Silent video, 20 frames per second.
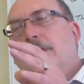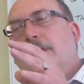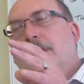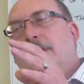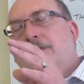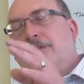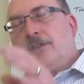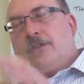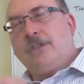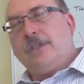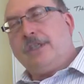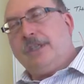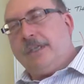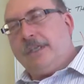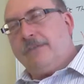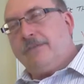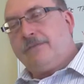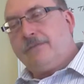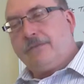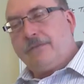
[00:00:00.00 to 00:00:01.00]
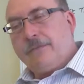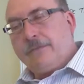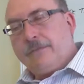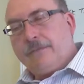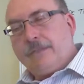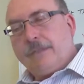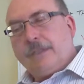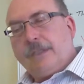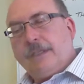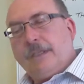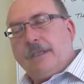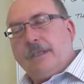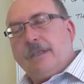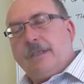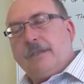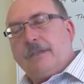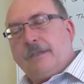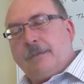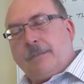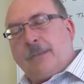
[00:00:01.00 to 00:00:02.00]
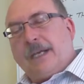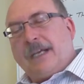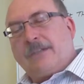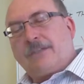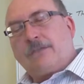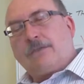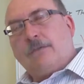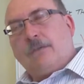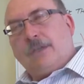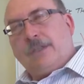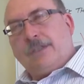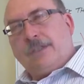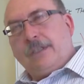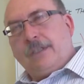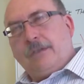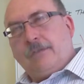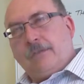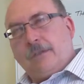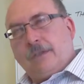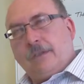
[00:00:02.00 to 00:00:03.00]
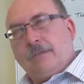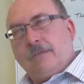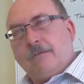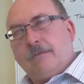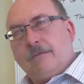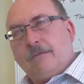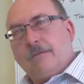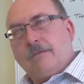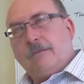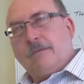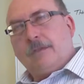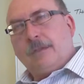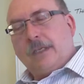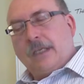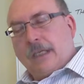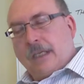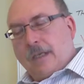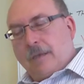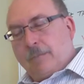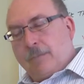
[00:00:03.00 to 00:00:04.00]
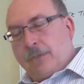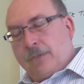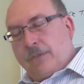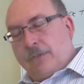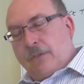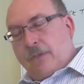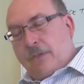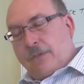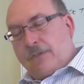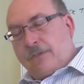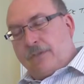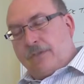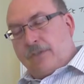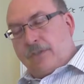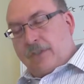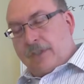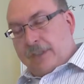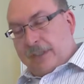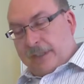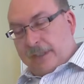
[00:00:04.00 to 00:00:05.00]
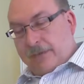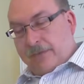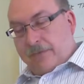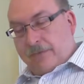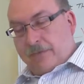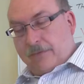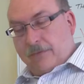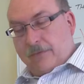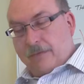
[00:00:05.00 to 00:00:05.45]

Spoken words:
achieve the pass criterion but not achieve